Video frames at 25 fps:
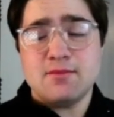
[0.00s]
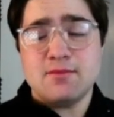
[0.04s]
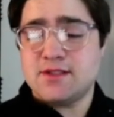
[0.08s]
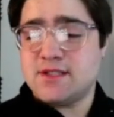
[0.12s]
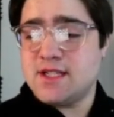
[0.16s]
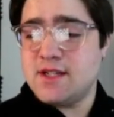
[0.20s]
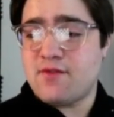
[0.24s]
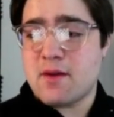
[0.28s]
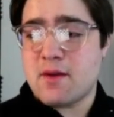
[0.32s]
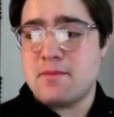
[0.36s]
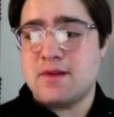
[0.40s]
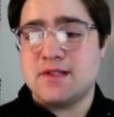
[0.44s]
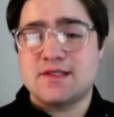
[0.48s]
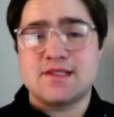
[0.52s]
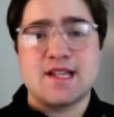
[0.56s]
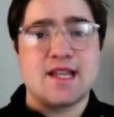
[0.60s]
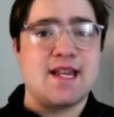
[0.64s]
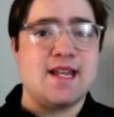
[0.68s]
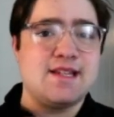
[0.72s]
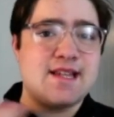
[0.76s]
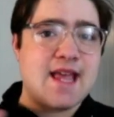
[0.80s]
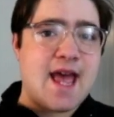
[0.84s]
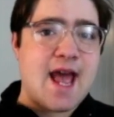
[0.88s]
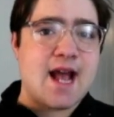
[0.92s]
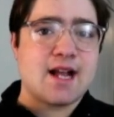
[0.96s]
See if I missed
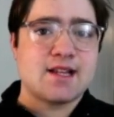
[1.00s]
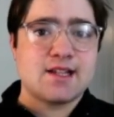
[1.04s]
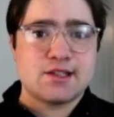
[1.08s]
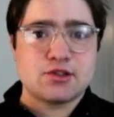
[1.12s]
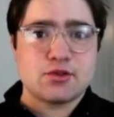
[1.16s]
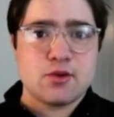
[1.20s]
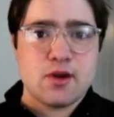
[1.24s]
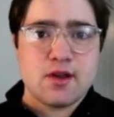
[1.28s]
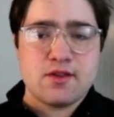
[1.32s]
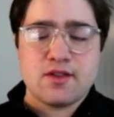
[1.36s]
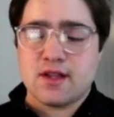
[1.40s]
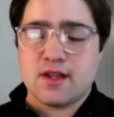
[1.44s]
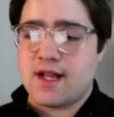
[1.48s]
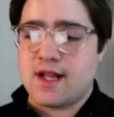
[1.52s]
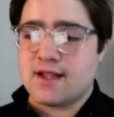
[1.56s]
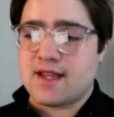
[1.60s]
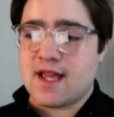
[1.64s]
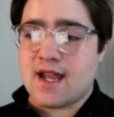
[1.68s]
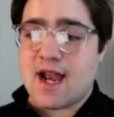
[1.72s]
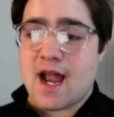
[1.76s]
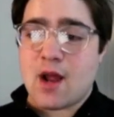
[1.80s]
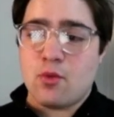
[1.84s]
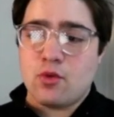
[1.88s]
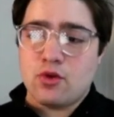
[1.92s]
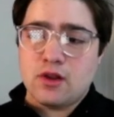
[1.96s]
any tactics or anything like
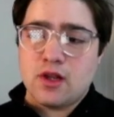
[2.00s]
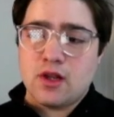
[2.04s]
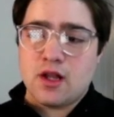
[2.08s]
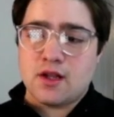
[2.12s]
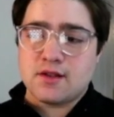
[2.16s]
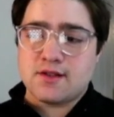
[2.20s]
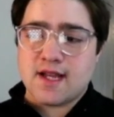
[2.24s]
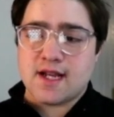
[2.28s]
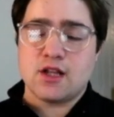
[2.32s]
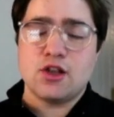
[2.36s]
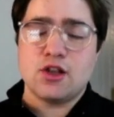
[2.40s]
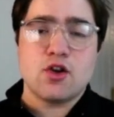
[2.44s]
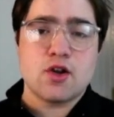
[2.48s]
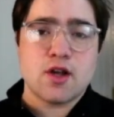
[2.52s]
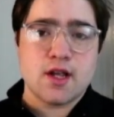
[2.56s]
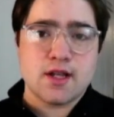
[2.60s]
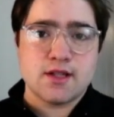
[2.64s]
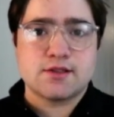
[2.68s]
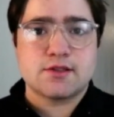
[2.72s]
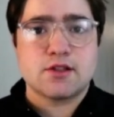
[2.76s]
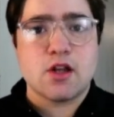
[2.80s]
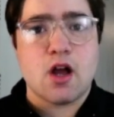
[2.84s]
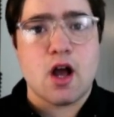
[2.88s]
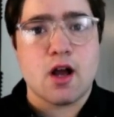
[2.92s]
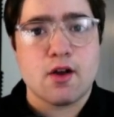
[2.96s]
that. I will take a look at
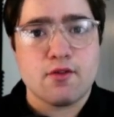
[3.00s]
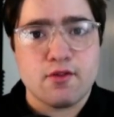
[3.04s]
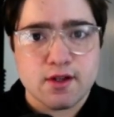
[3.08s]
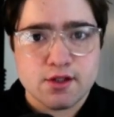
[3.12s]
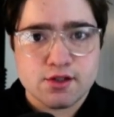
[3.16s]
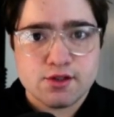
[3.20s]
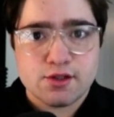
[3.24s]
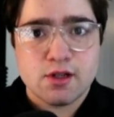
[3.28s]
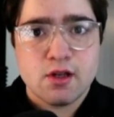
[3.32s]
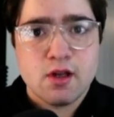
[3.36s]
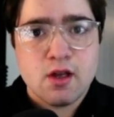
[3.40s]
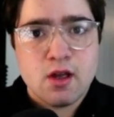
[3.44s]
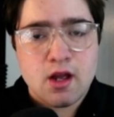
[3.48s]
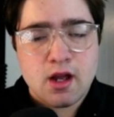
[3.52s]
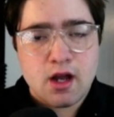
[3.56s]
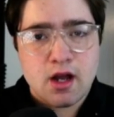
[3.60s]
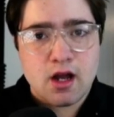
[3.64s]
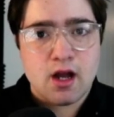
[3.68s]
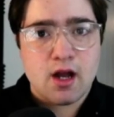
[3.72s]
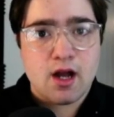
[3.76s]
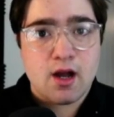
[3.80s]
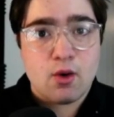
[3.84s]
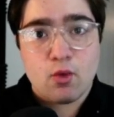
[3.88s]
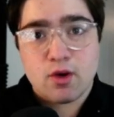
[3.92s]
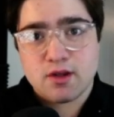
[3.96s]
Stockfish
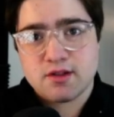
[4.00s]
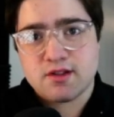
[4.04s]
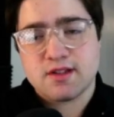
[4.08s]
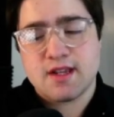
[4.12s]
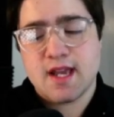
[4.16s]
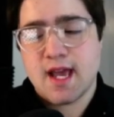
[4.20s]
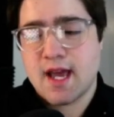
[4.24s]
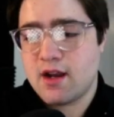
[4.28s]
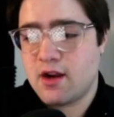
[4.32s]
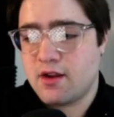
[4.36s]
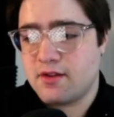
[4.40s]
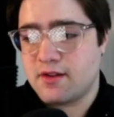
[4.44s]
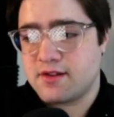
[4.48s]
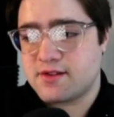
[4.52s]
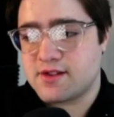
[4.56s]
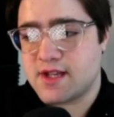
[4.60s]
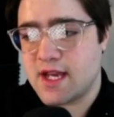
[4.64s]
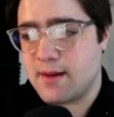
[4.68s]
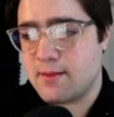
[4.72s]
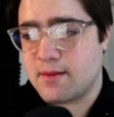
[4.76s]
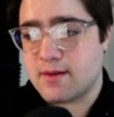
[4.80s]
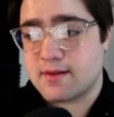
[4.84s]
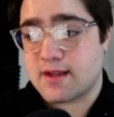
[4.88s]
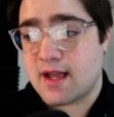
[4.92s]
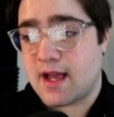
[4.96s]
once again on this
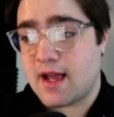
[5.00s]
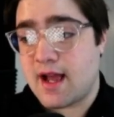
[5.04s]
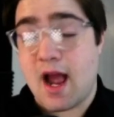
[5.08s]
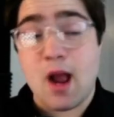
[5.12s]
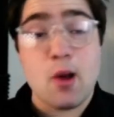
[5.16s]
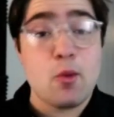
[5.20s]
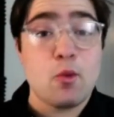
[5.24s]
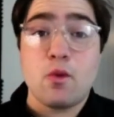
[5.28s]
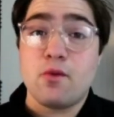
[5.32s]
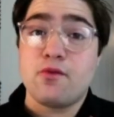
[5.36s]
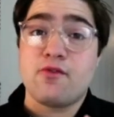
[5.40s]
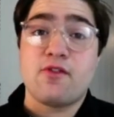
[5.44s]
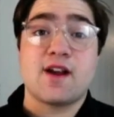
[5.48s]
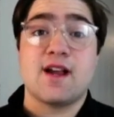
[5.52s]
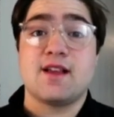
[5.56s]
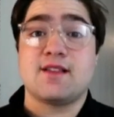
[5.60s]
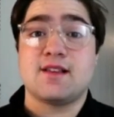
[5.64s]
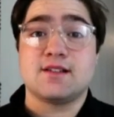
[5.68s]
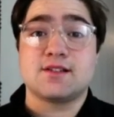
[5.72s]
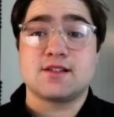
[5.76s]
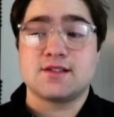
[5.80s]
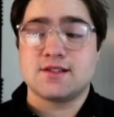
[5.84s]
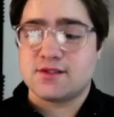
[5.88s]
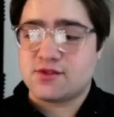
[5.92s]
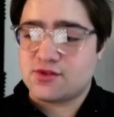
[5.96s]
game because I won't forget
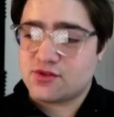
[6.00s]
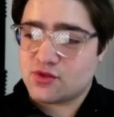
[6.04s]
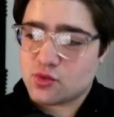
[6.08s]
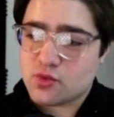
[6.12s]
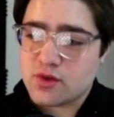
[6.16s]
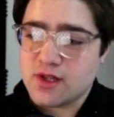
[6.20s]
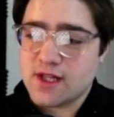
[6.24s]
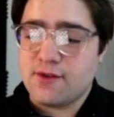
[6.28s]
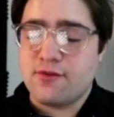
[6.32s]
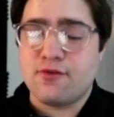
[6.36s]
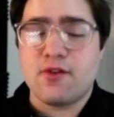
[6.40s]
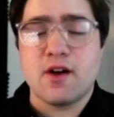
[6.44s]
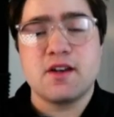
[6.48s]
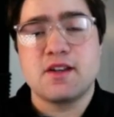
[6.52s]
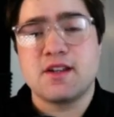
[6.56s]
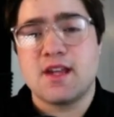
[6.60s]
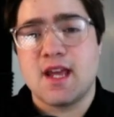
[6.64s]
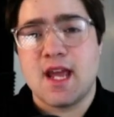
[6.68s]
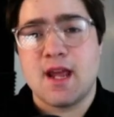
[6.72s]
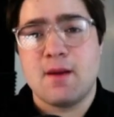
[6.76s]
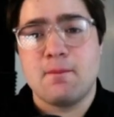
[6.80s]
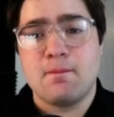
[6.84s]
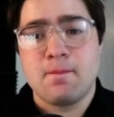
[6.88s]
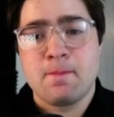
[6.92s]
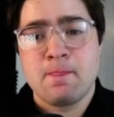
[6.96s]
this because this was a really fun
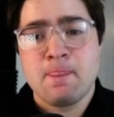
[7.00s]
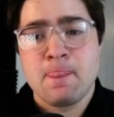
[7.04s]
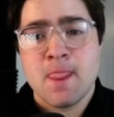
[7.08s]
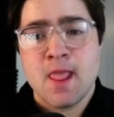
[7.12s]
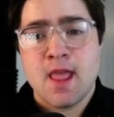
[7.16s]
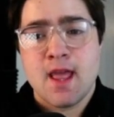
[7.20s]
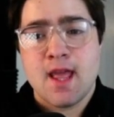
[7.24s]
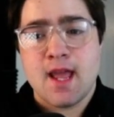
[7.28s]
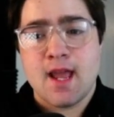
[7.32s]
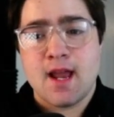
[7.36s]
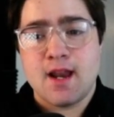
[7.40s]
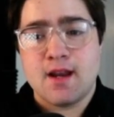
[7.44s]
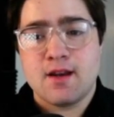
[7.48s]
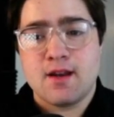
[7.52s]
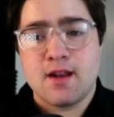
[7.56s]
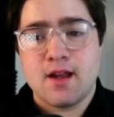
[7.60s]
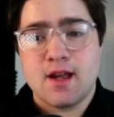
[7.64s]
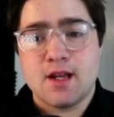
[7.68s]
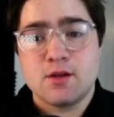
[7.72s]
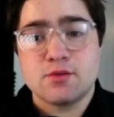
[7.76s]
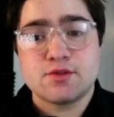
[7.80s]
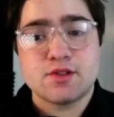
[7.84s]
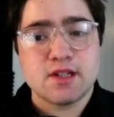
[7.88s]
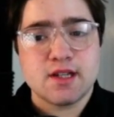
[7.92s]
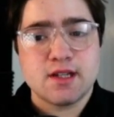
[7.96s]
game, and
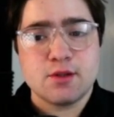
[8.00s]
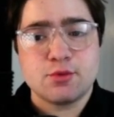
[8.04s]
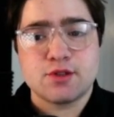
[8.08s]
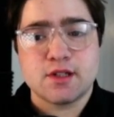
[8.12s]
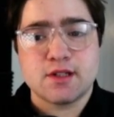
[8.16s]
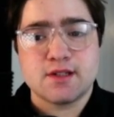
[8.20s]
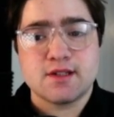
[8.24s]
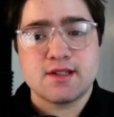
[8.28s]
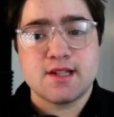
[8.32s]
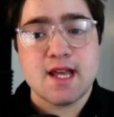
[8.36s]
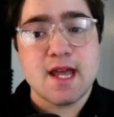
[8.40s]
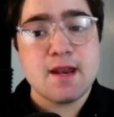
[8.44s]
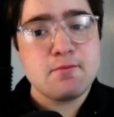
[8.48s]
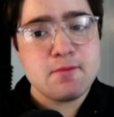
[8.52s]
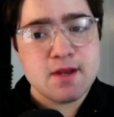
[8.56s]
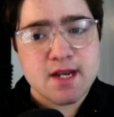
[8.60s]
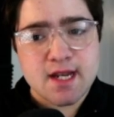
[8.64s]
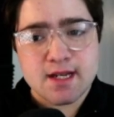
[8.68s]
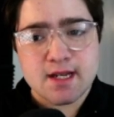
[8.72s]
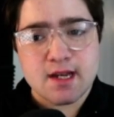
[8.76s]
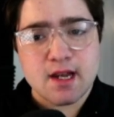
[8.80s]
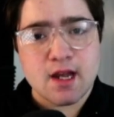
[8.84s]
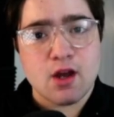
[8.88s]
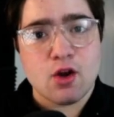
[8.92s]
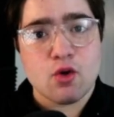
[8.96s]
it was a
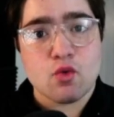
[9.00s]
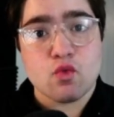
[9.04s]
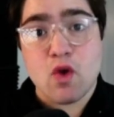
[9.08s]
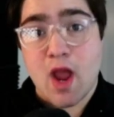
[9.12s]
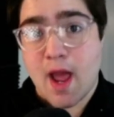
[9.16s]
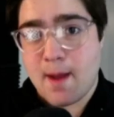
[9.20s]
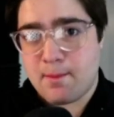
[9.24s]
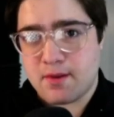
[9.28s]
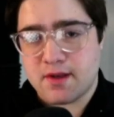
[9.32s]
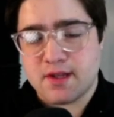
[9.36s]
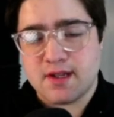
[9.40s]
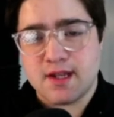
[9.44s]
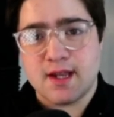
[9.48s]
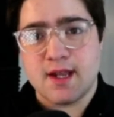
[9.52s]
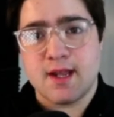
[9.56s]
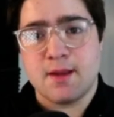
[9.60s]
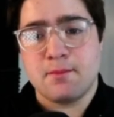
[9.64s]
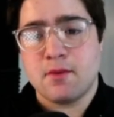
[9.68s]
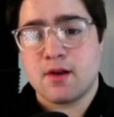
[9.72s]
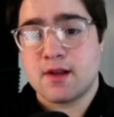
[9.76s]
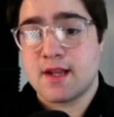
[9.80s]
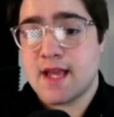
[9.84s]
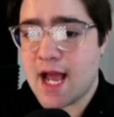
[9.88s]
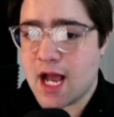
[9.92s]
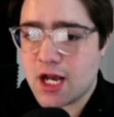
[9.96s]
10-minute rapid game,
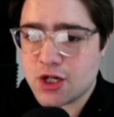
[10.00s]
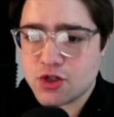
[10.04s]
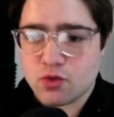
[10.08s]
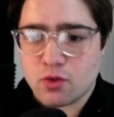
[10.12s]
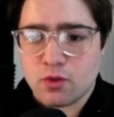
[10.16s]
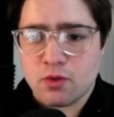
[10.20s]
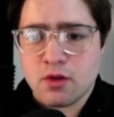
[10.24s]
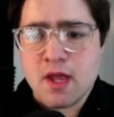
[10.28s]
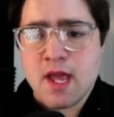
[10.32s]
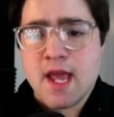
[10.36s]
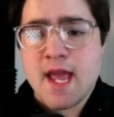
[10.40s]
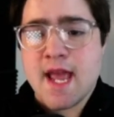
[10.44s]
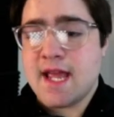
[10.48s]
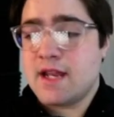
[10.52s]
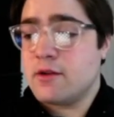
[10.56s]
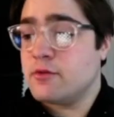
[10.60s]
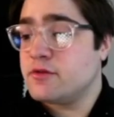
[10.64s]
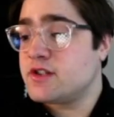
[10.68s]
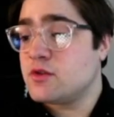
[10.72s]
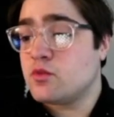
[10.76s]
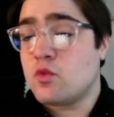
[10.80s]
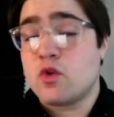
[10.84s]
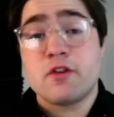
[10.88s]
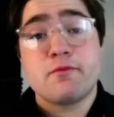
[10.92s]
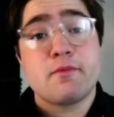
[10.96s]
casual, and it
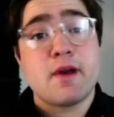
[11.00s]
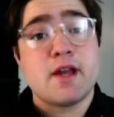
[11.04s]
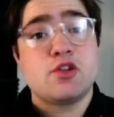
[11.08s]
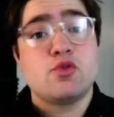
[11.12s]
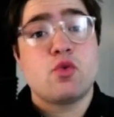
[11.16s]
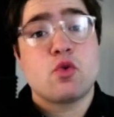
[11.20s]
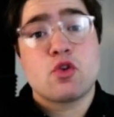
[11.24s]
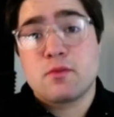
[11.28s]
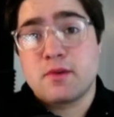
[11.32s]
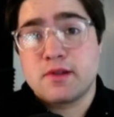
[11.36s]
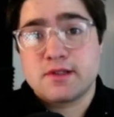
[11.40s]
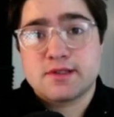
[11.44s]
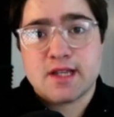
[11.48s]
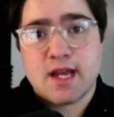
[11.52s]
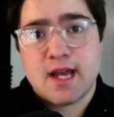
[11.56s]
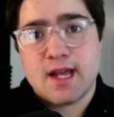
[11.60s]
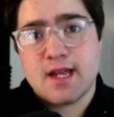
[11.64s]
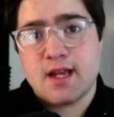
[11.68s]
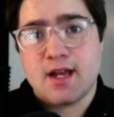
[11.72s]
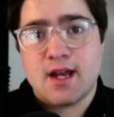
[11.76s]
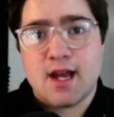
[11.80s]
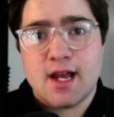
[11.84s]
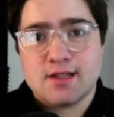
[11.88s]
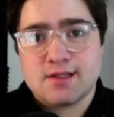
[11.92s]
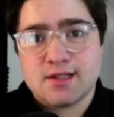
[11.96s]
was in one of my tournaments
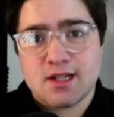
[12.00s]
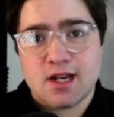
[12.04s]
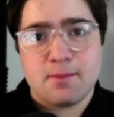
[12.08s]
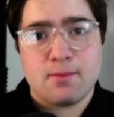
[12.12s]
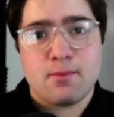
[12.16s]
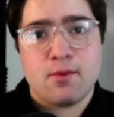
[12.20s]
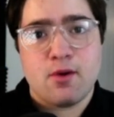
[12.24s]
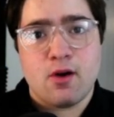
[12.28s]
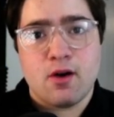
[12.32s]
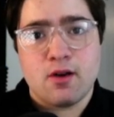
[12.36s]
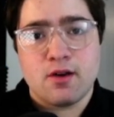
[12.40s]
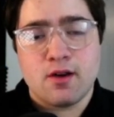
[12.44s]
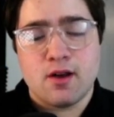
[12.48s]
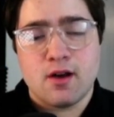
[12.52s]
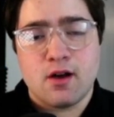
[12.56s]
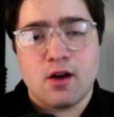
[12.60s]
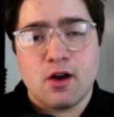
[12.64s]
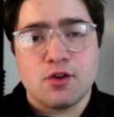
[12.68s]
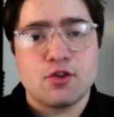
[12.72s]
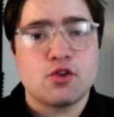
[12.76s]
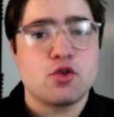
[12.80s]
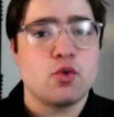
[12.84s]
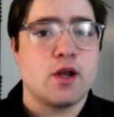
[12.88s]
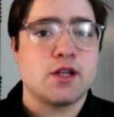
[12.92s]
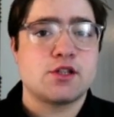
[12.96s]
I set up
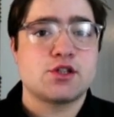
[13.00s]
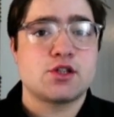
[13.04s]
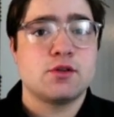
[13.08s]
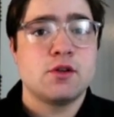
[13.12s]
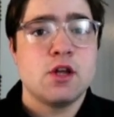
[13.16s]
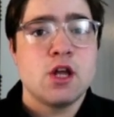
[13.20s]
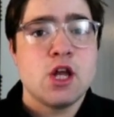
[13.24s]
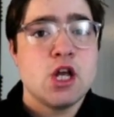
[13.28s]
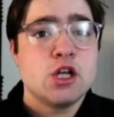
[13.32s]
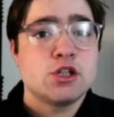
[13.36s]
on Twitch.